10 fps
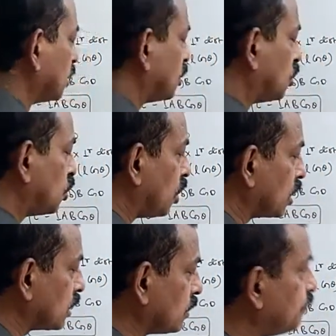torque
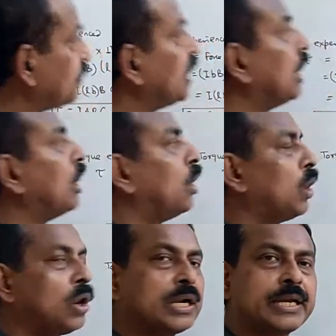on a
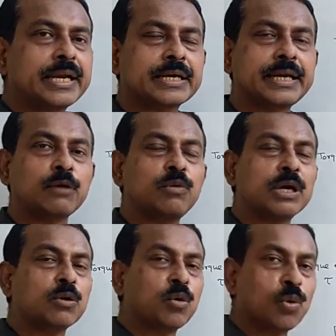rectangular
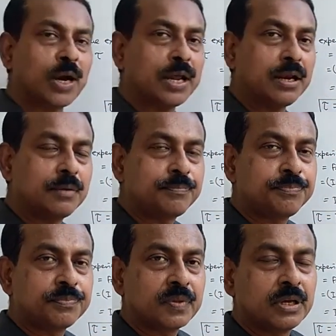coil
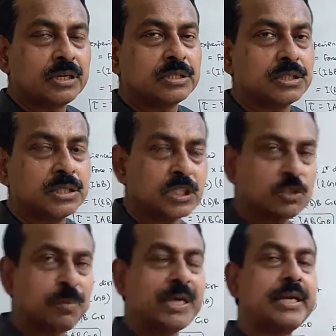
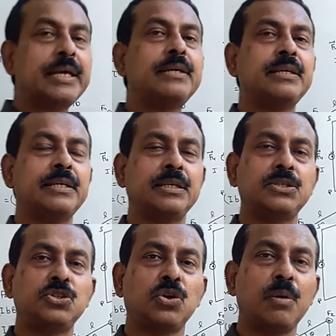suspended in a region
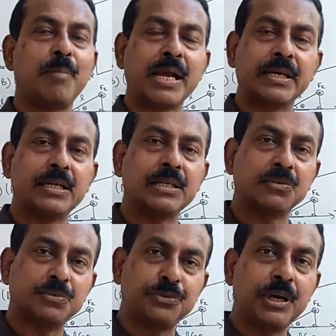of magnetic
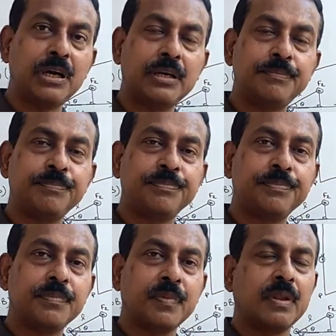field
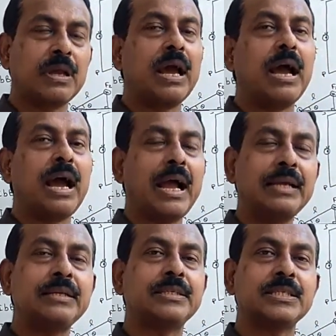and it
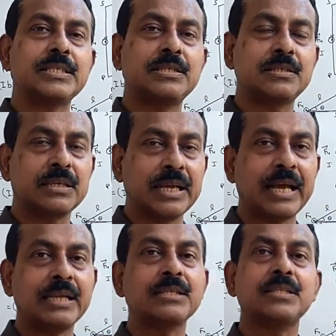is carrying
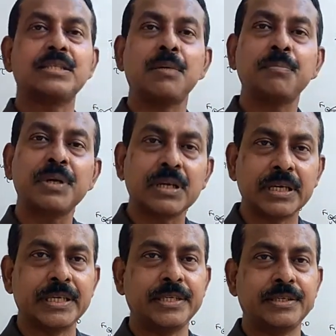some
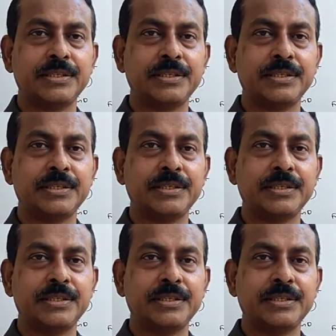current.